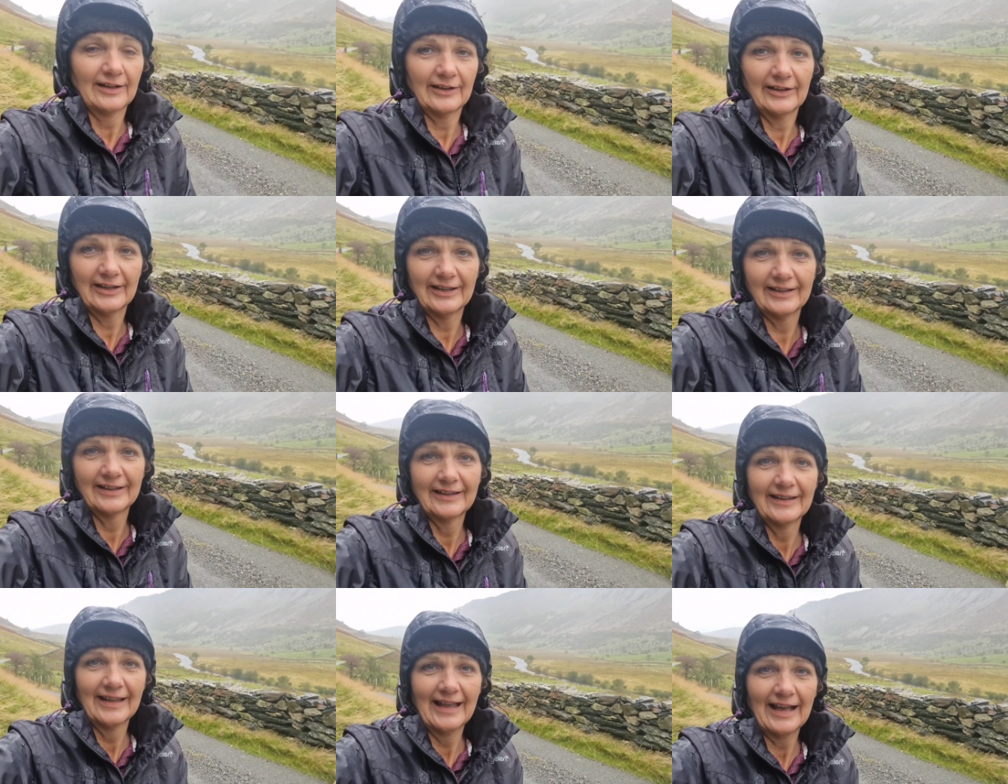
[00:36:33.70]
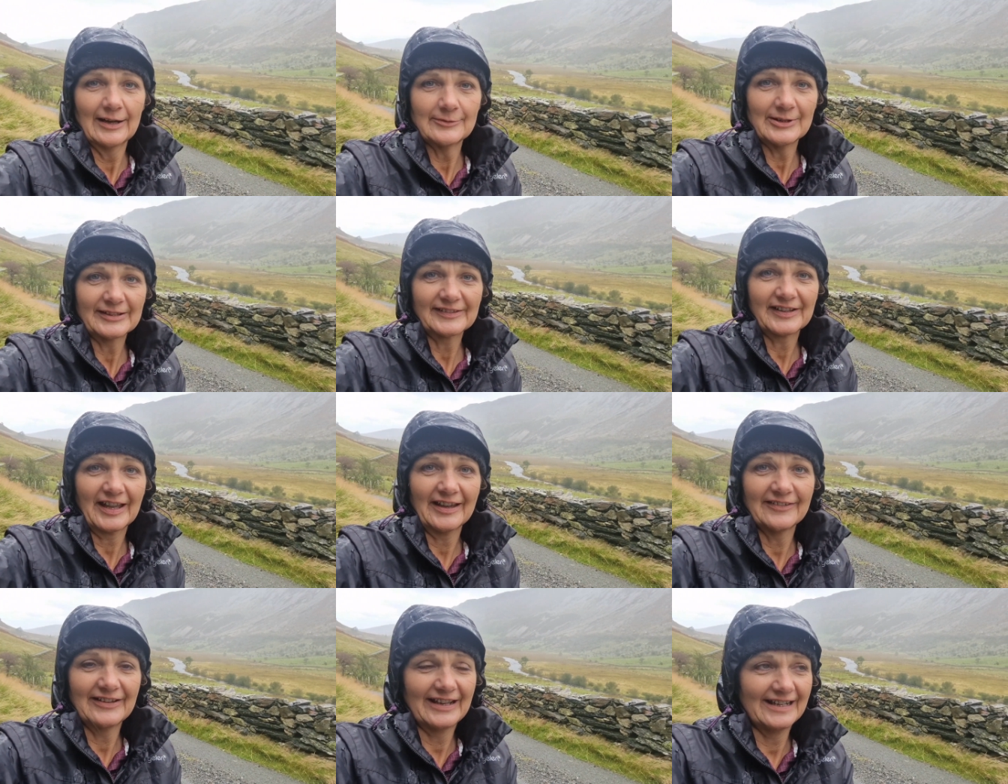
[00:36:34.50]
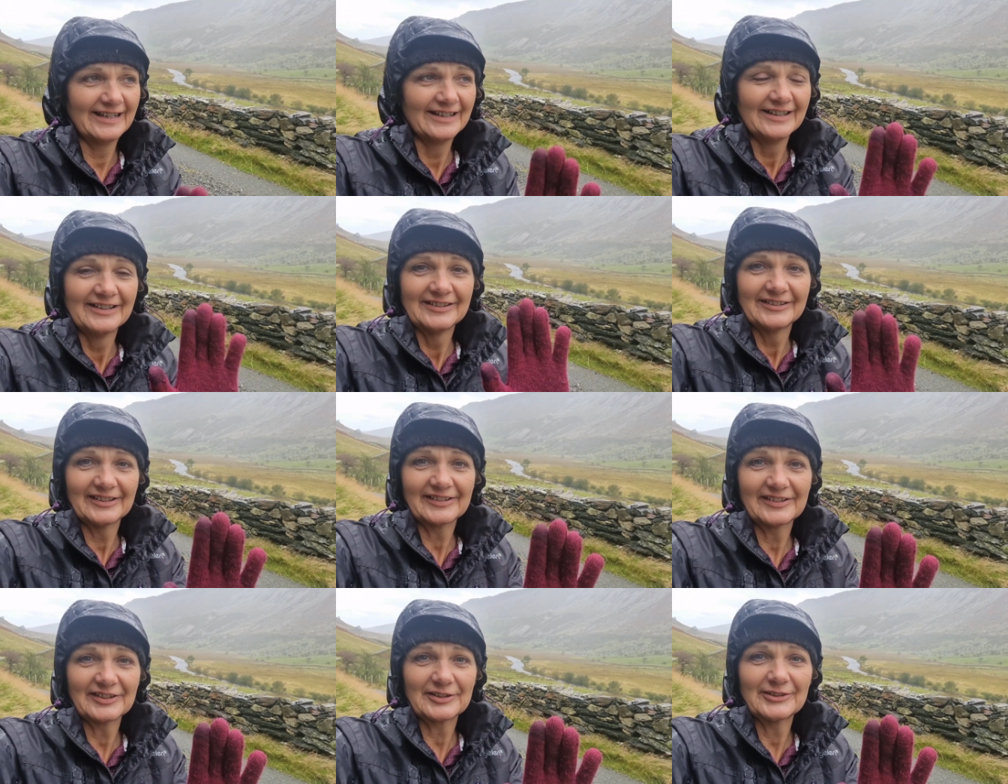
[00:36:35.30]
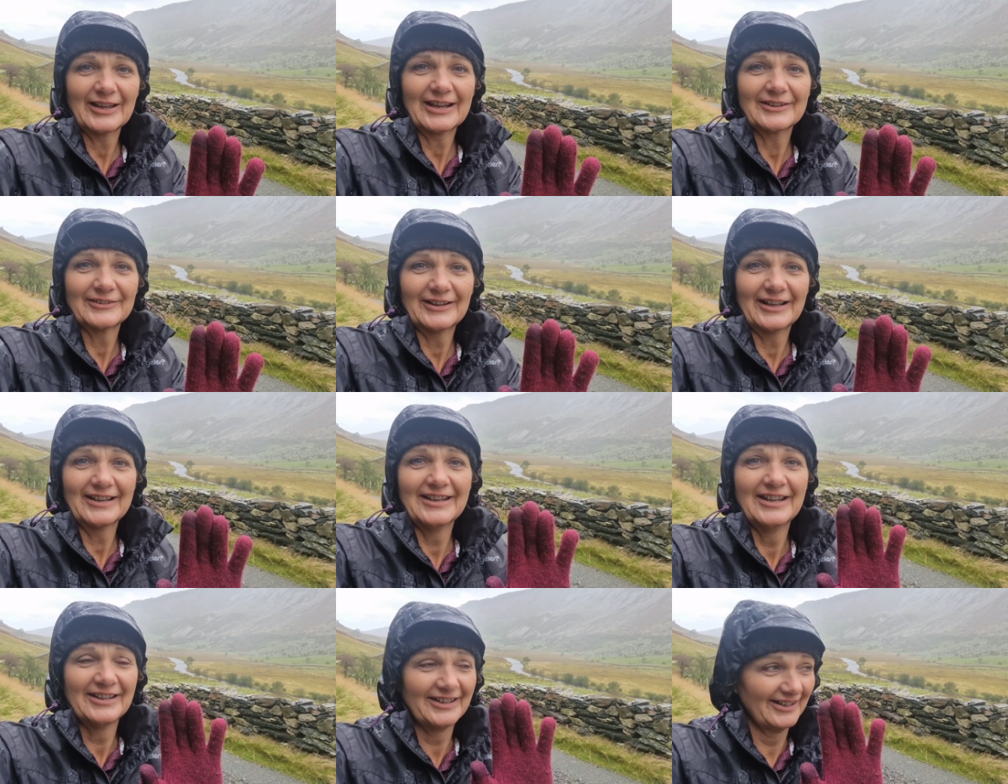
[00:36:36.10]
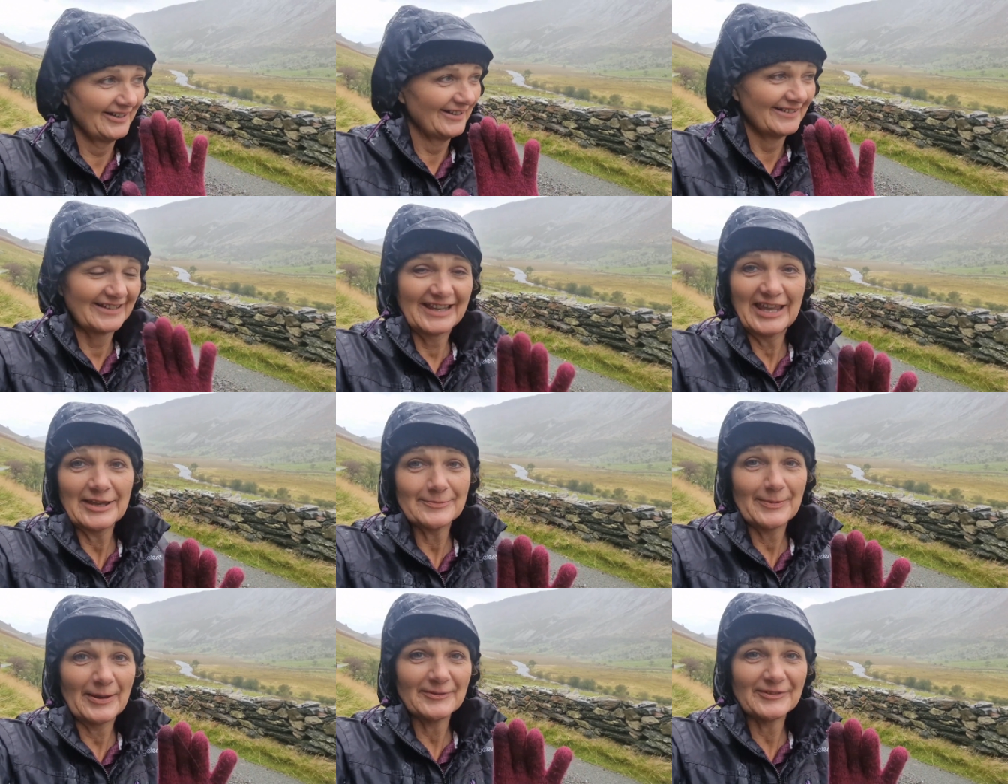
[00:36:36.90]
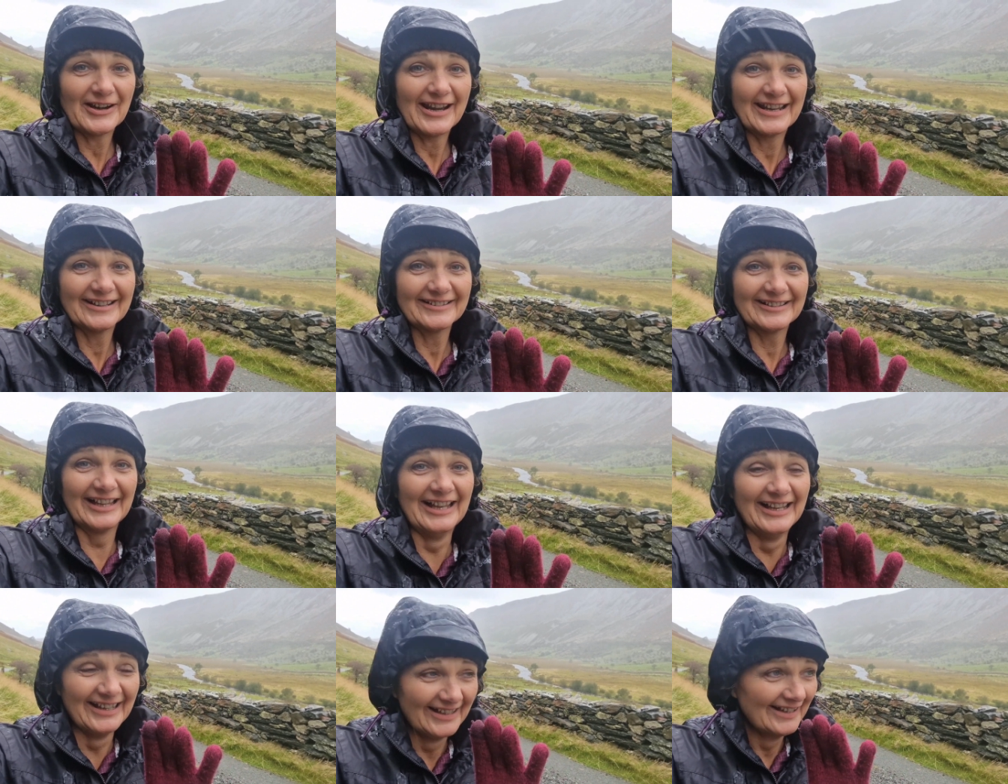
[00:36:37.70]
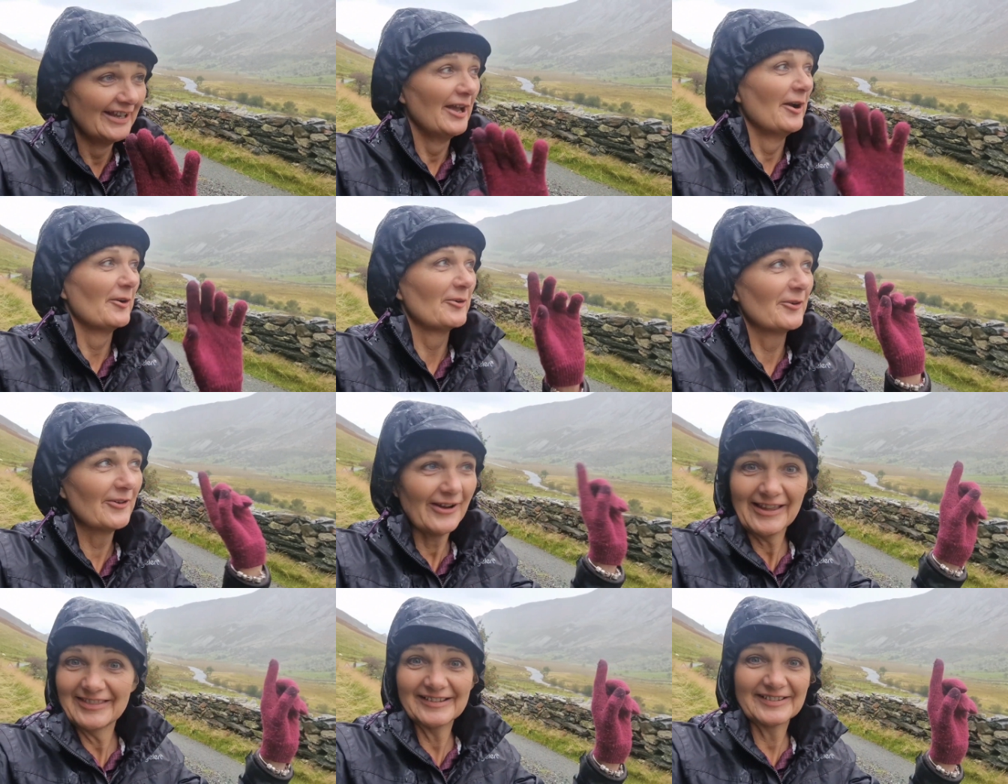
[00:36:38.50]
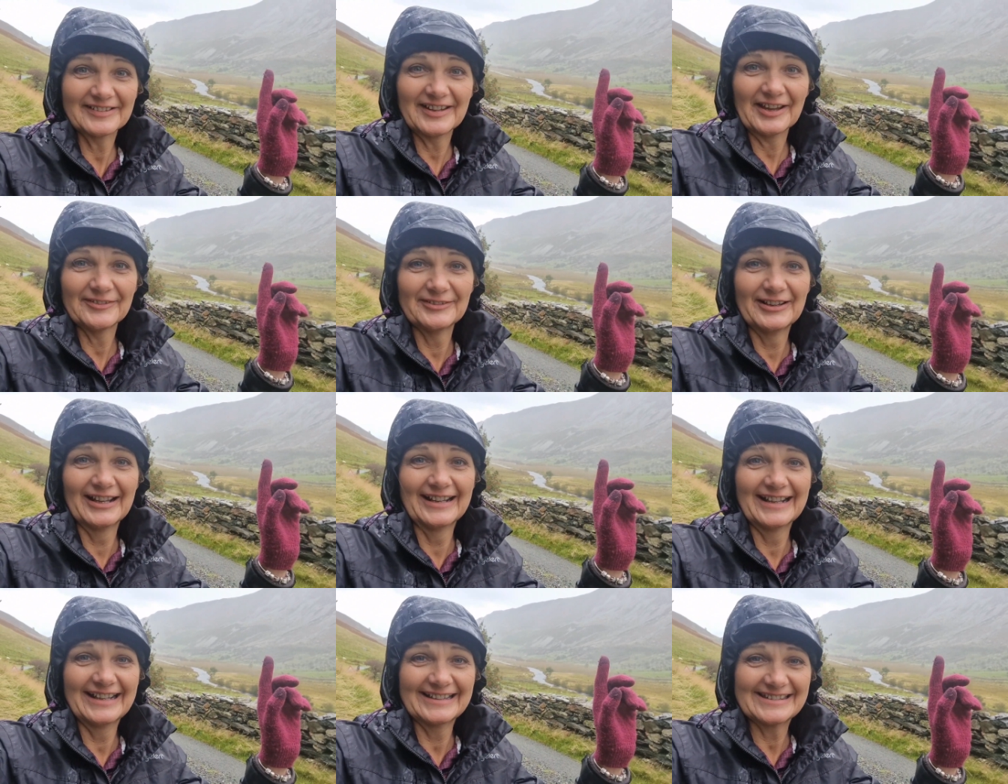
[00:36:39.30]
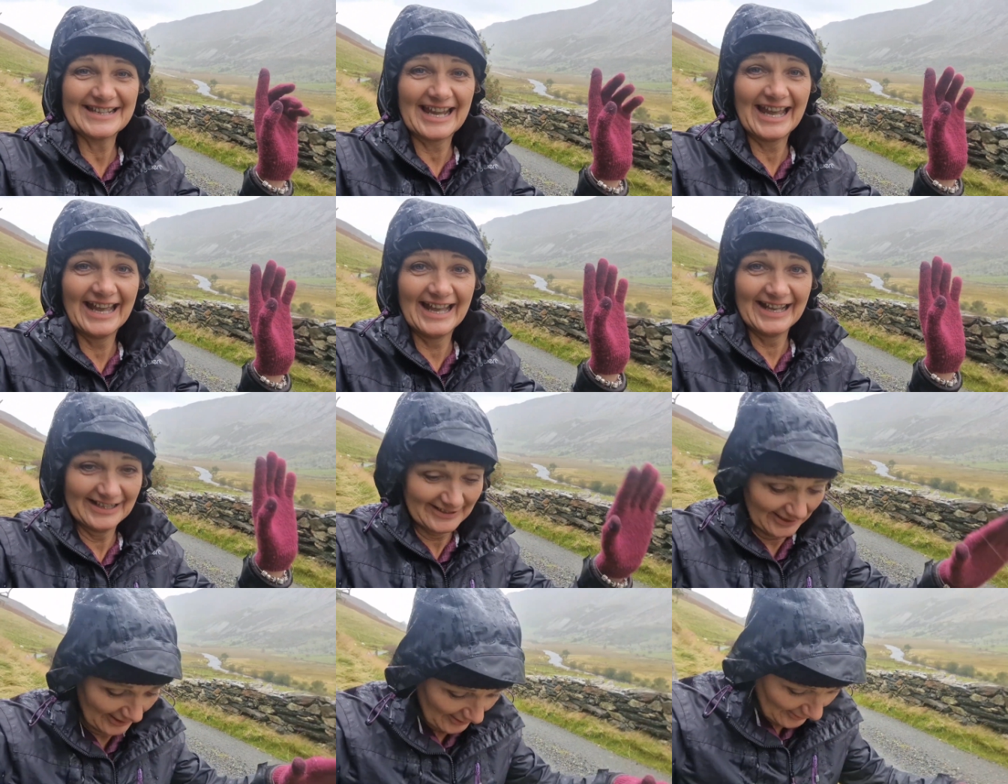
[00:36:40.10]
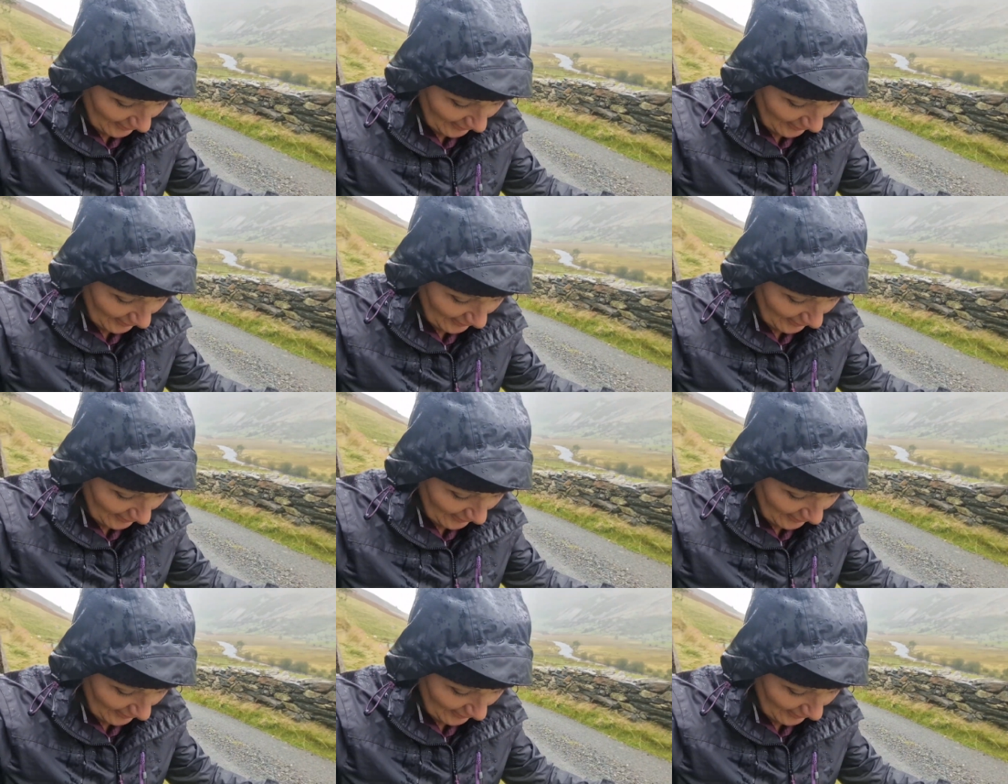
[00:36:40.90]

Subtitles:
Oh, I was going, just a quick one to keep it real. Weather's definitely turned.